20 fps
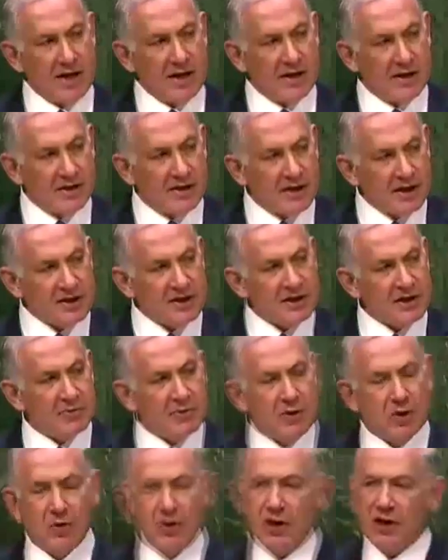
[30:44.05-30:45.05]
The distance
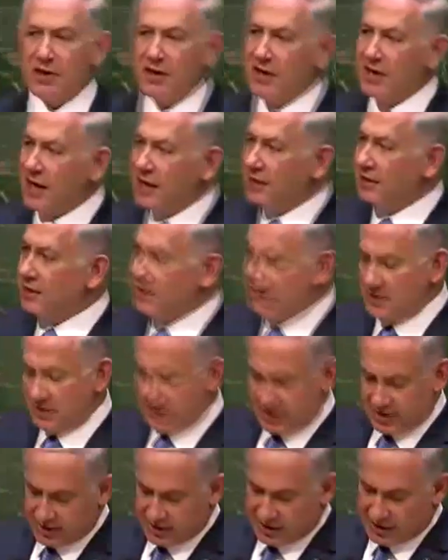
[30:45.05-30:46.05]
between the
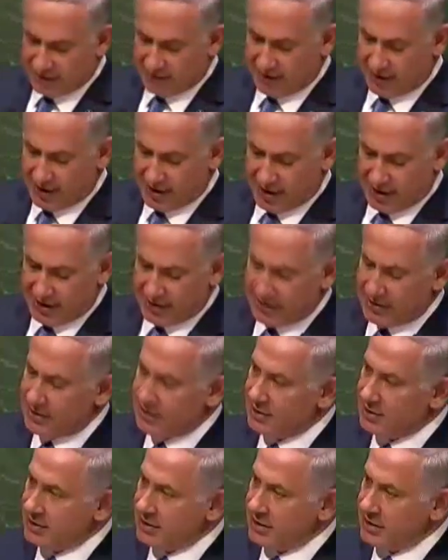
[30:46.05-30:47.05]
1967 lines
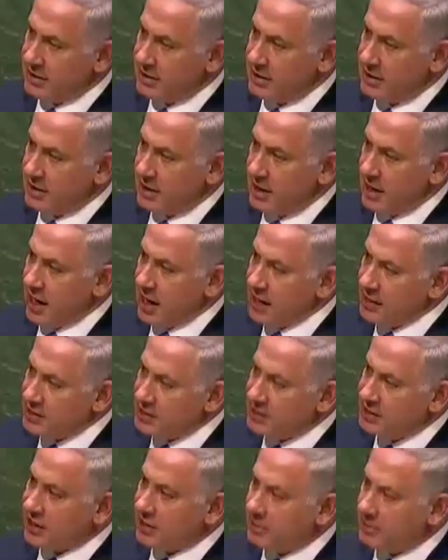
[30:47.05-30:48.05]
and the
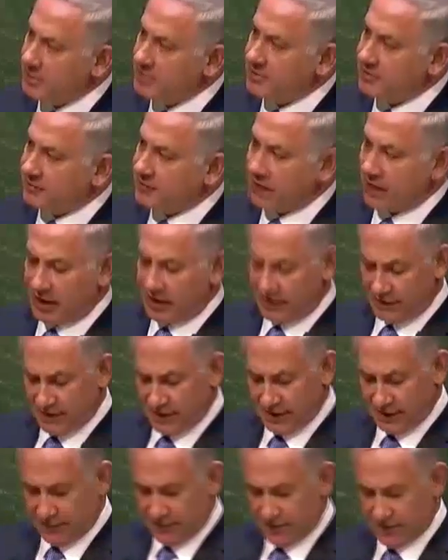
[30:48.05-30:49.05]
suburbs of Tel
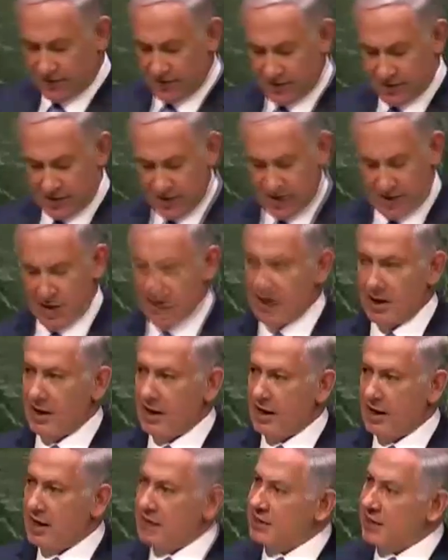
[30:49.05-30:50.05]
Aviv
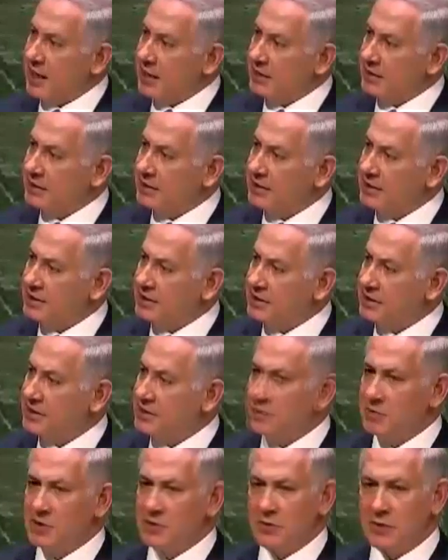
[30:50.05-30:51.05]
is like the
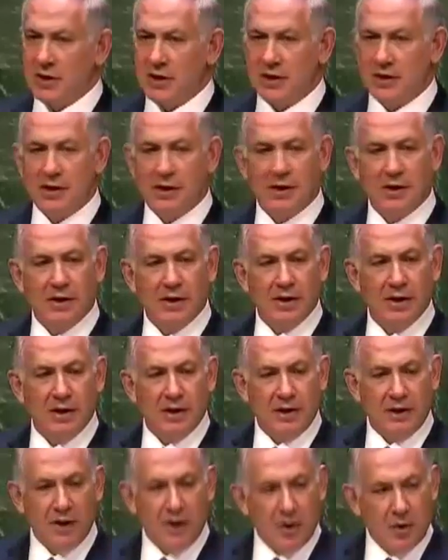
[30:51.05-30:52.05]
distance between
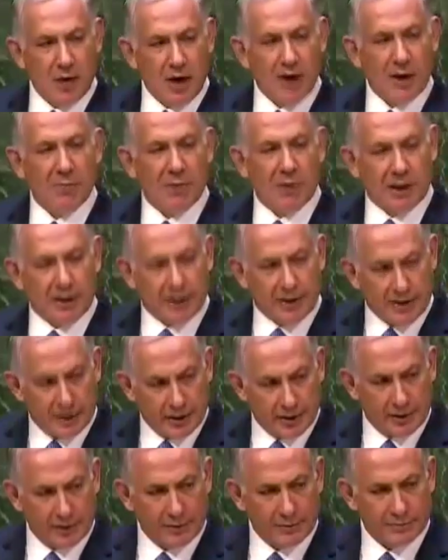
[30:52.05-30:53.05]
the UN building
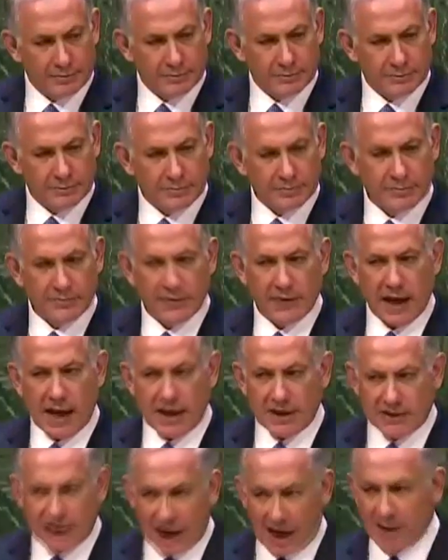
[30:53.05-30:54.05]
here
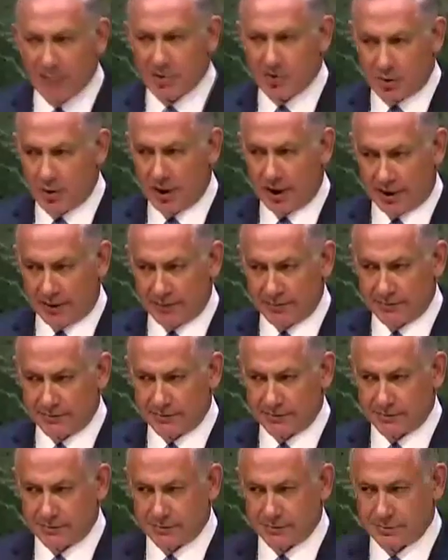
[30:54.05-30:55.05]
and Times Square.
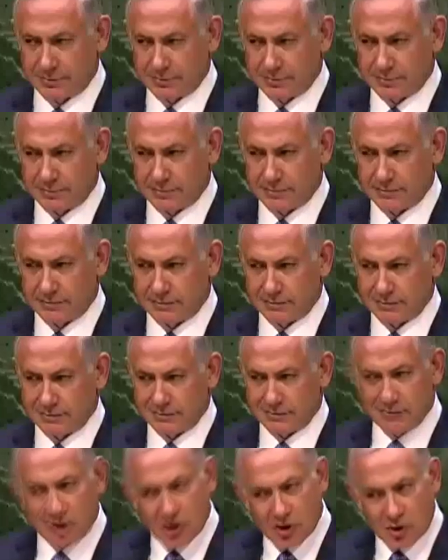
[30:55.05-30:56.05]

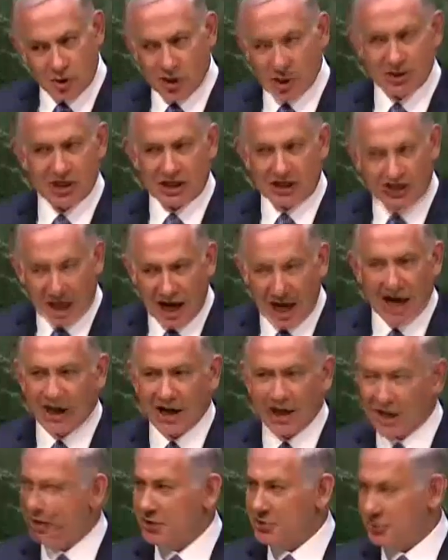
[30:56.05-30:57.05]
Israel is a tiny
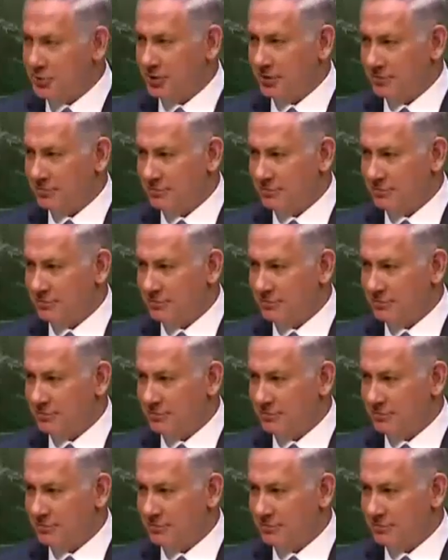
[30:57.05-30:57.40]
country.